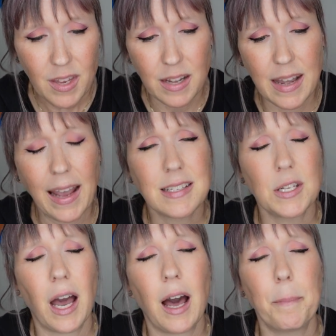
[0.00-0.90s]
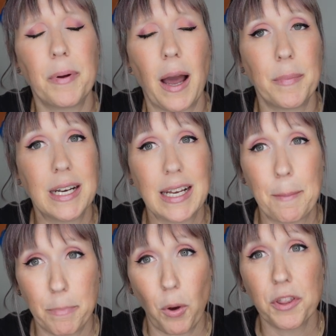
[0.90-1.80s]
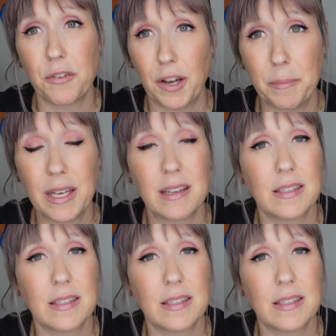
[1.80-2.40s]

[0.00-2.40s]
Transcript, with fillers: Next up, I'm gonna name both of them because